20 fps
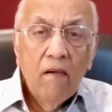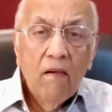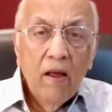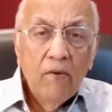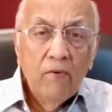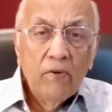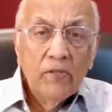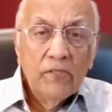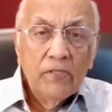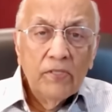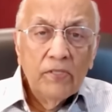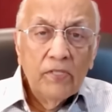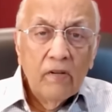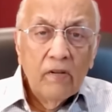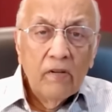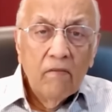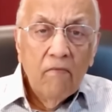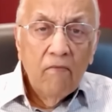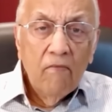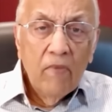I was
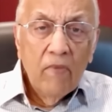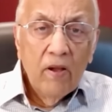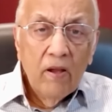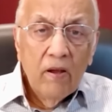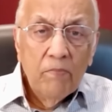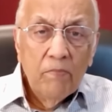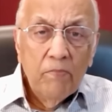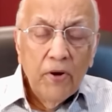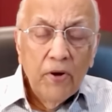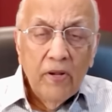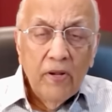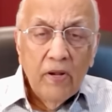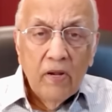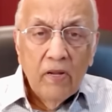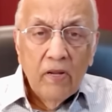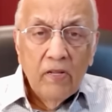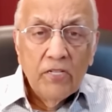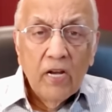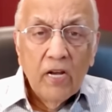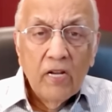
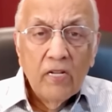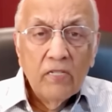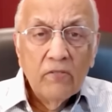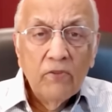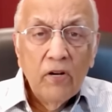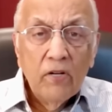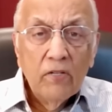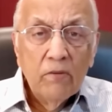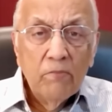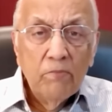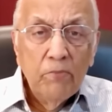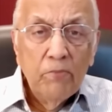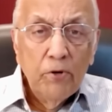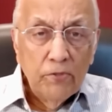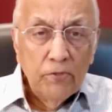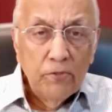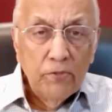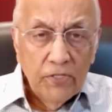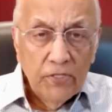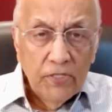appointed in charge of all the
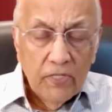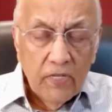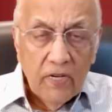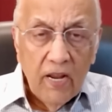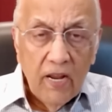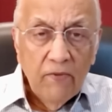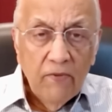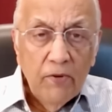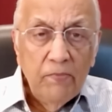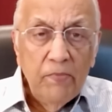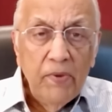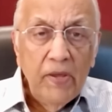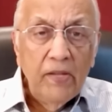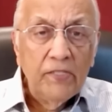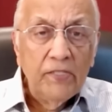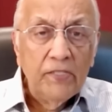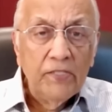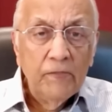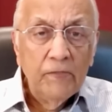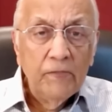boats in the naval
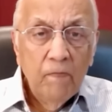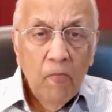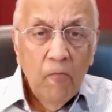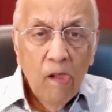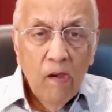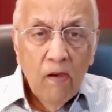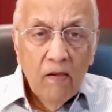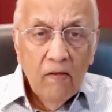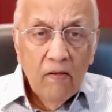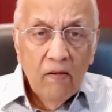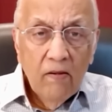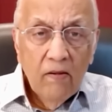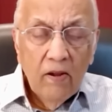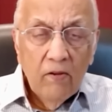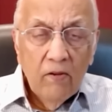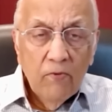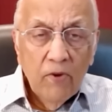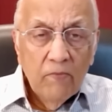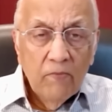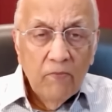base
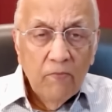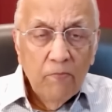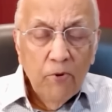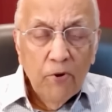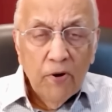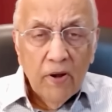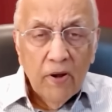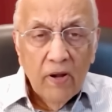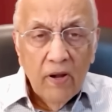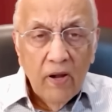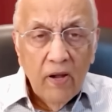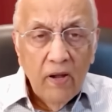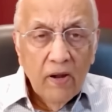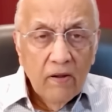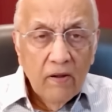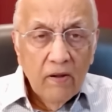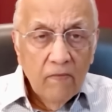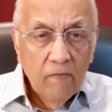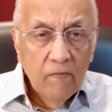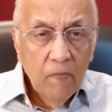in one port in
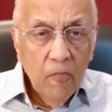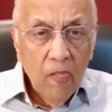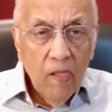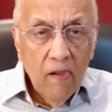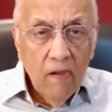India.